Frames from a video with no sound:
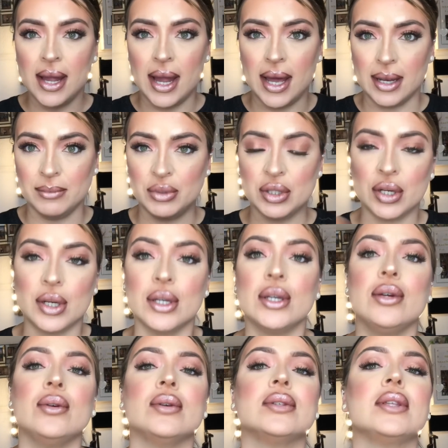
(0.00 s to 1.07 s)
and I'm just going to
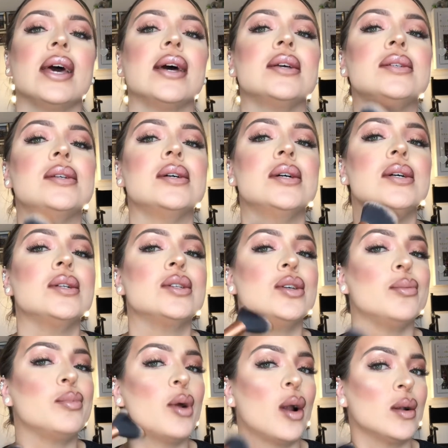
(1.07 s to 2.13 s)
use this to
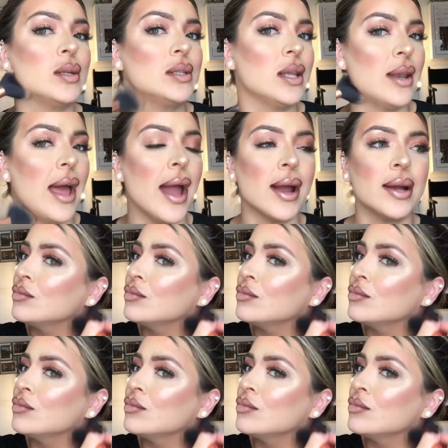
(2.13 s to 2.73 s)
bronze the neck.